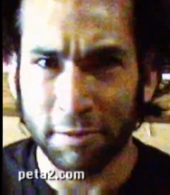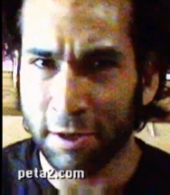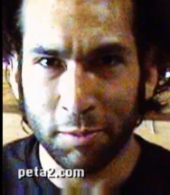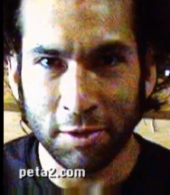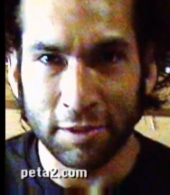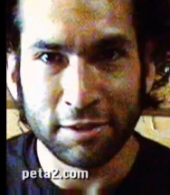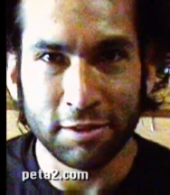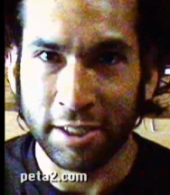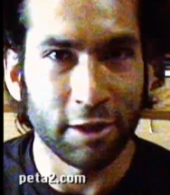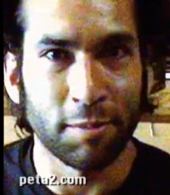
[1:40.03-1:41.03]
of my favorite movies
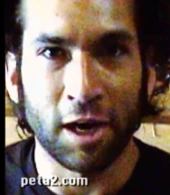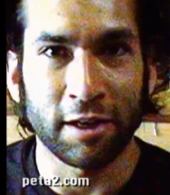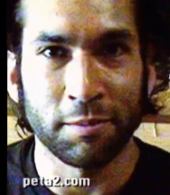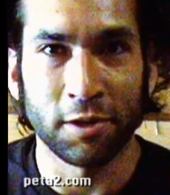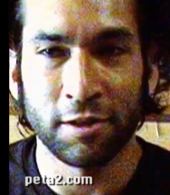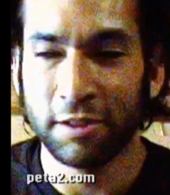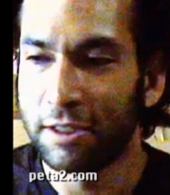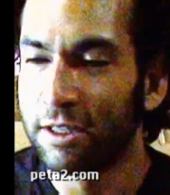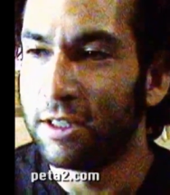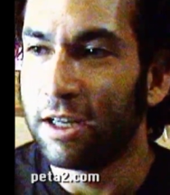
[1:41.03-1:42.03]
to kill a mockingbird
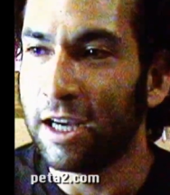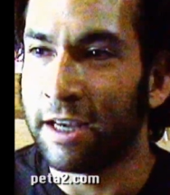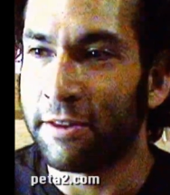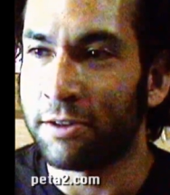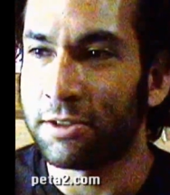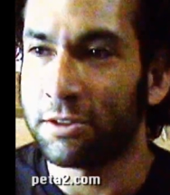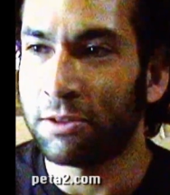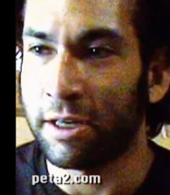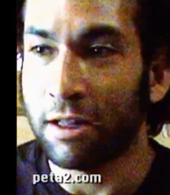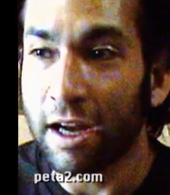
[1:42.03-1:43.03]
and there's this
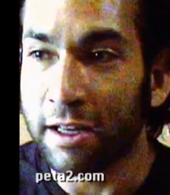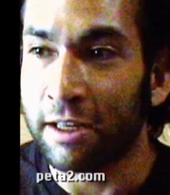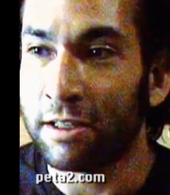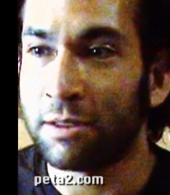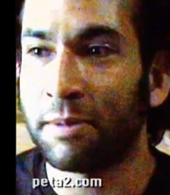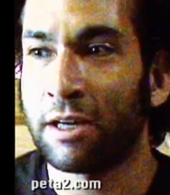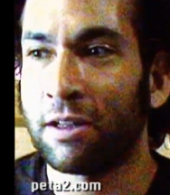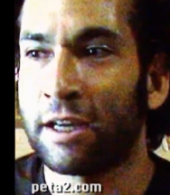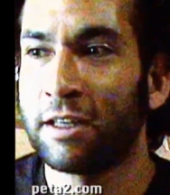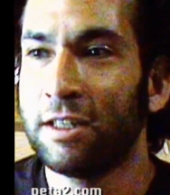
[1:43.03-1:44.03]
straight line in it is about
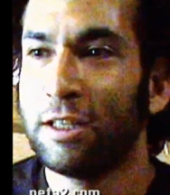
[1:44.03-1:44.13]
like